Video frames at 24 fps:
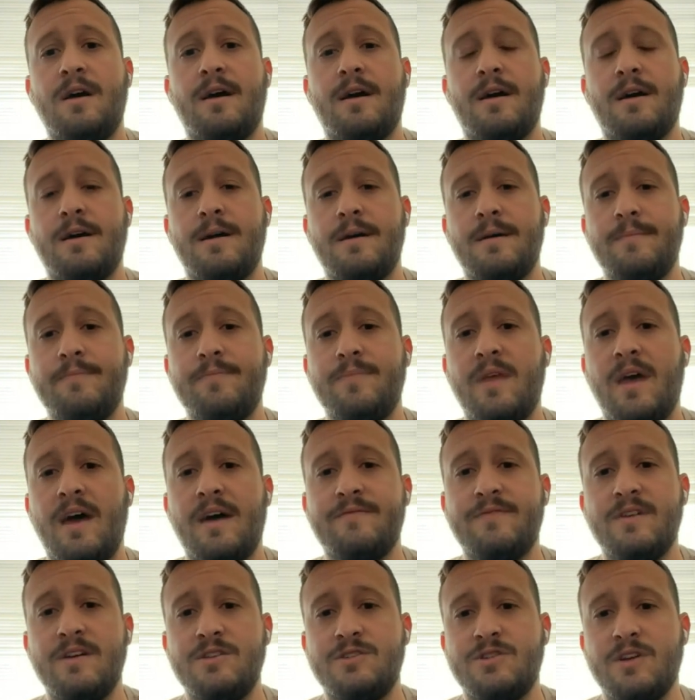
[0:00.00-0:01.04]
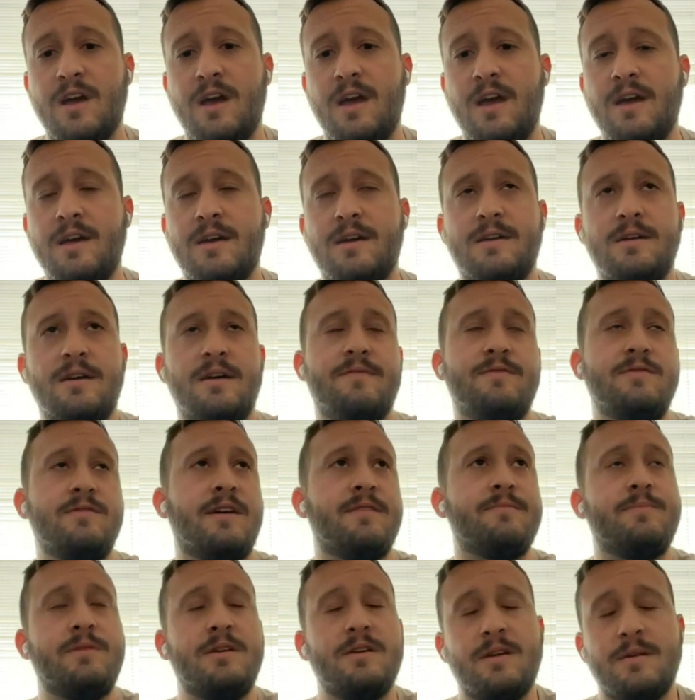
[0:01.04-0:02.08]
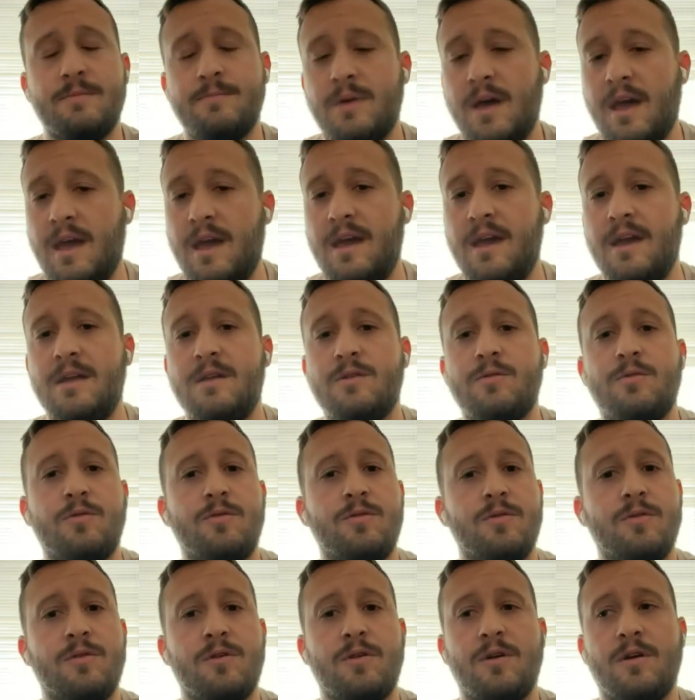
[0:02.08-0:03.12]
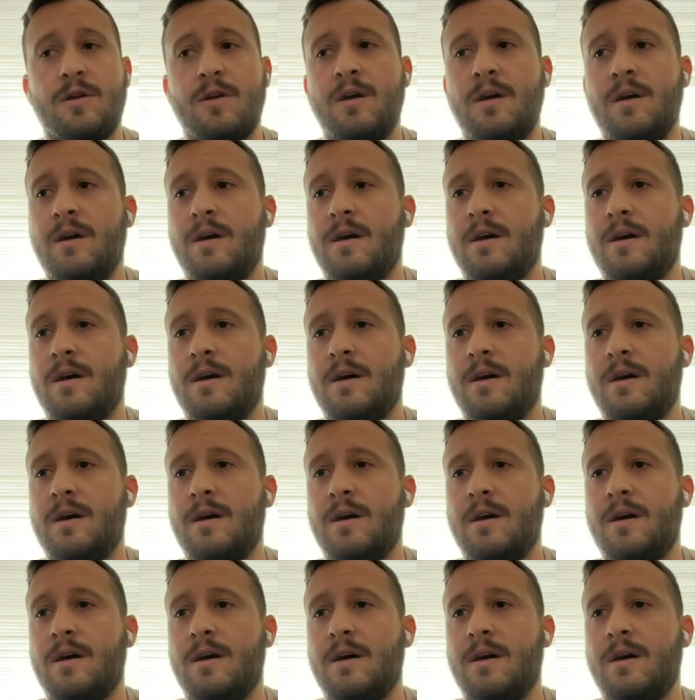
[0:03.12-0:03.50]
FHA, if you have peeling paint or